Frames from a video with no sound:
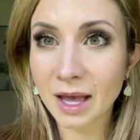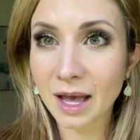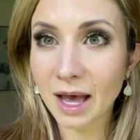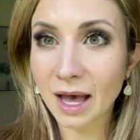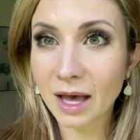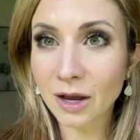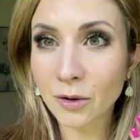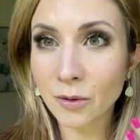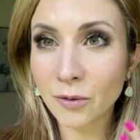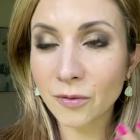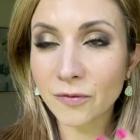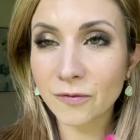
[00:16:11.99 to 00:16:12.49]
I
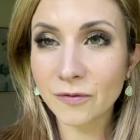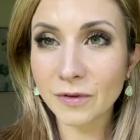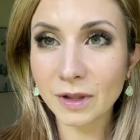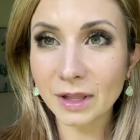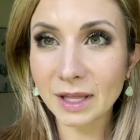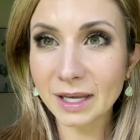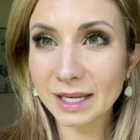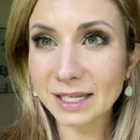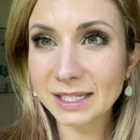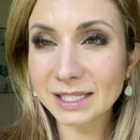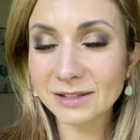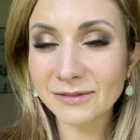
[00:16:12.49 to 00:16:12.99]
don't feel
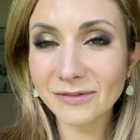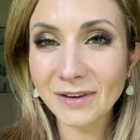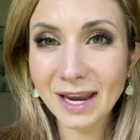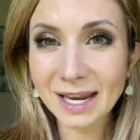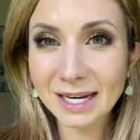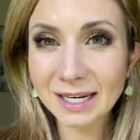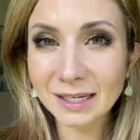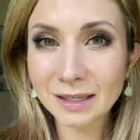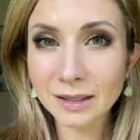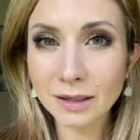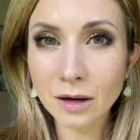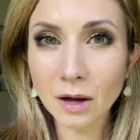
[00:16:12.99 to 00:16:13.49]
like it's
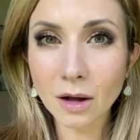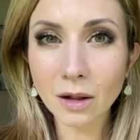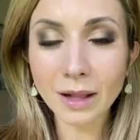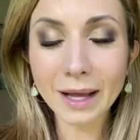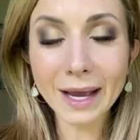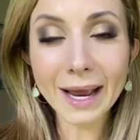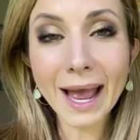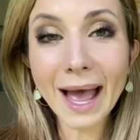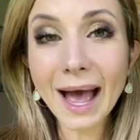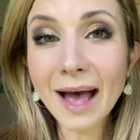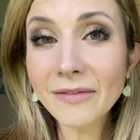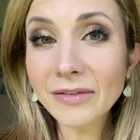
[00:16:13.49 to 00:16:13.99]
fading at all. I
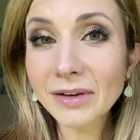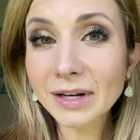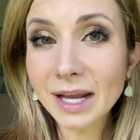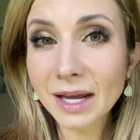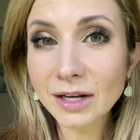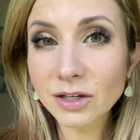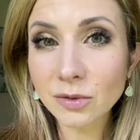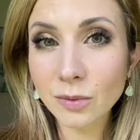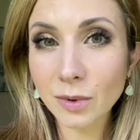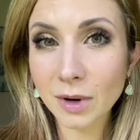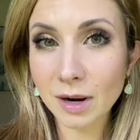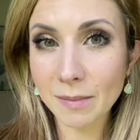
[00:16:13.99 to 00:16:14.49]
haven't had
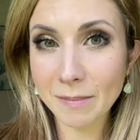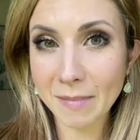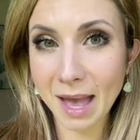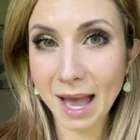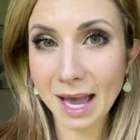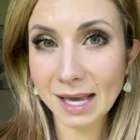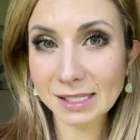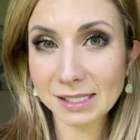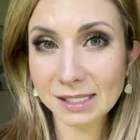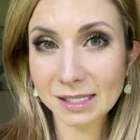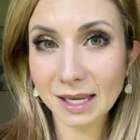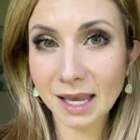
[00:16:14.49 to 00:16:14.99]
to wear a
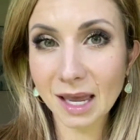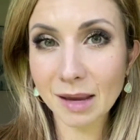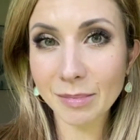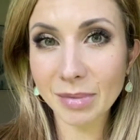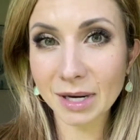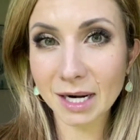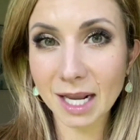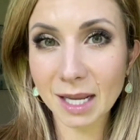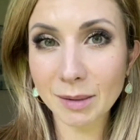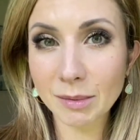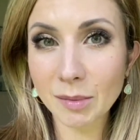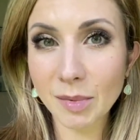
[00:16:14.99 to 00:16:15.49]
mask yet, but
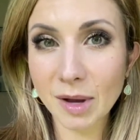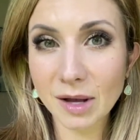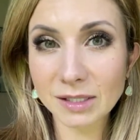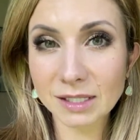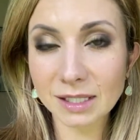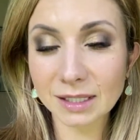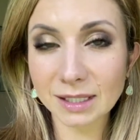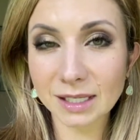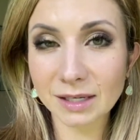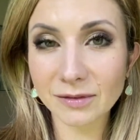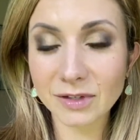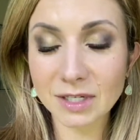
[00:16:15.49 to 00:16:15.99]
I am about
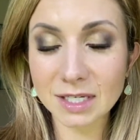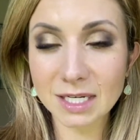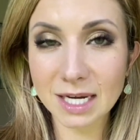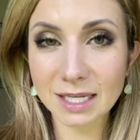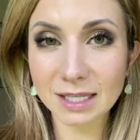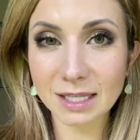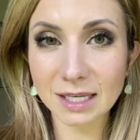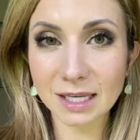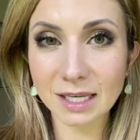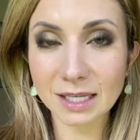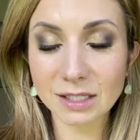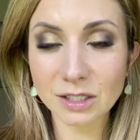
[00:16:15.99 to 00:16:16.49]
to leave to take
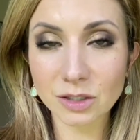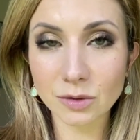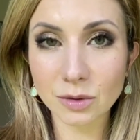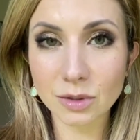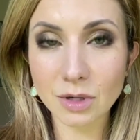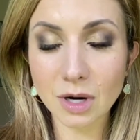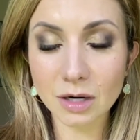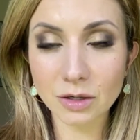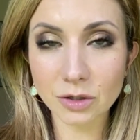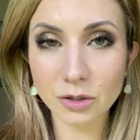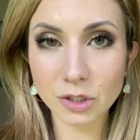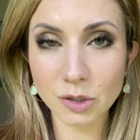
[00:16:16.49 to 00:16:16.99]
the kids to a
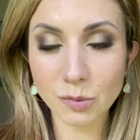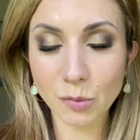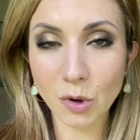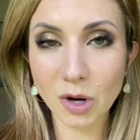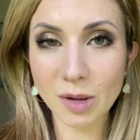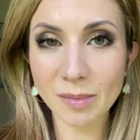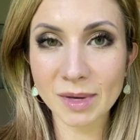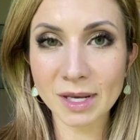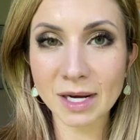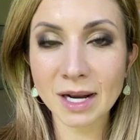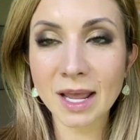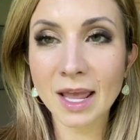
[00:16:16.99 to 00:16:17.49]
doctor's
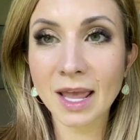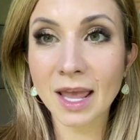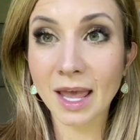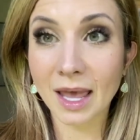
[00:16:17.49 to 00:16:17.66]
appointment,